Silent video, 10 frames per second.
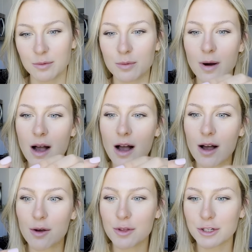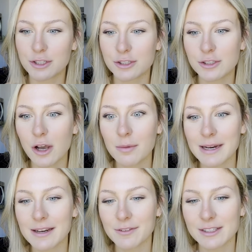Whoa, there's so many
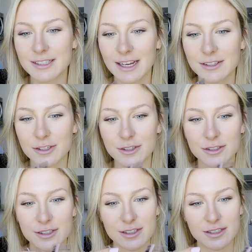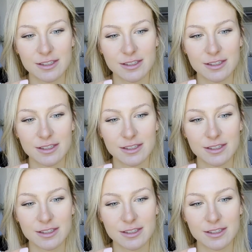different stencils.